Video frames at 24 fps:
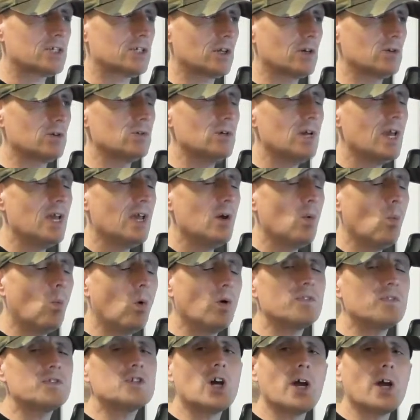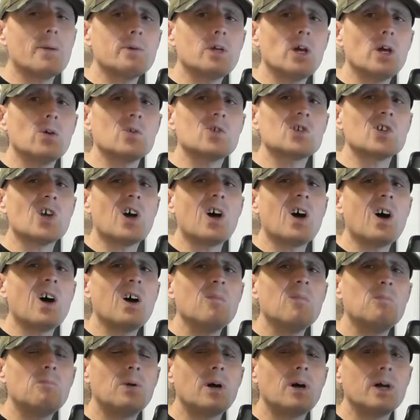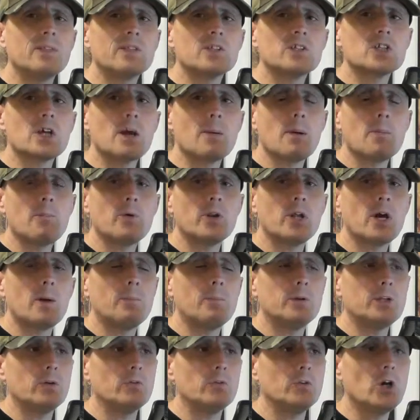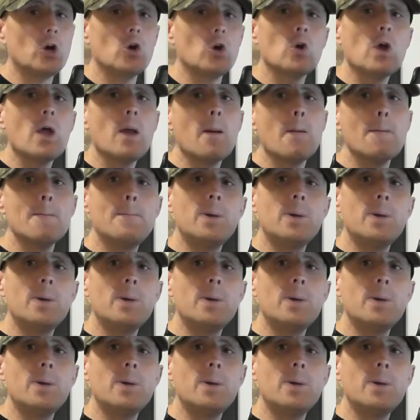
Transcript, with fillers: So, what the time codes are by the time I put it up, I don't know.